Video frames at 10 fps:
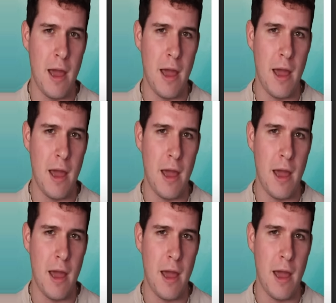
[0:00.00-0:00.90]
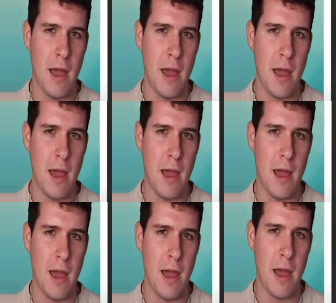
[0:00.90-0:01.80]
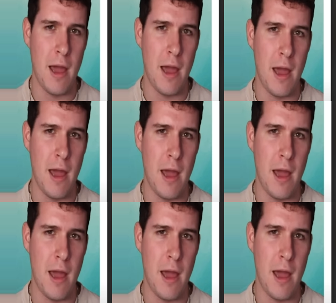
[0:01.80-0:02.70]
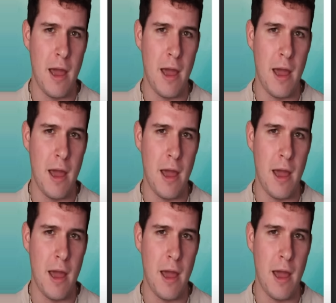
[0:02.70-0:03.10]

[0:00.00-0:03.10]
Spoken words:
(silent)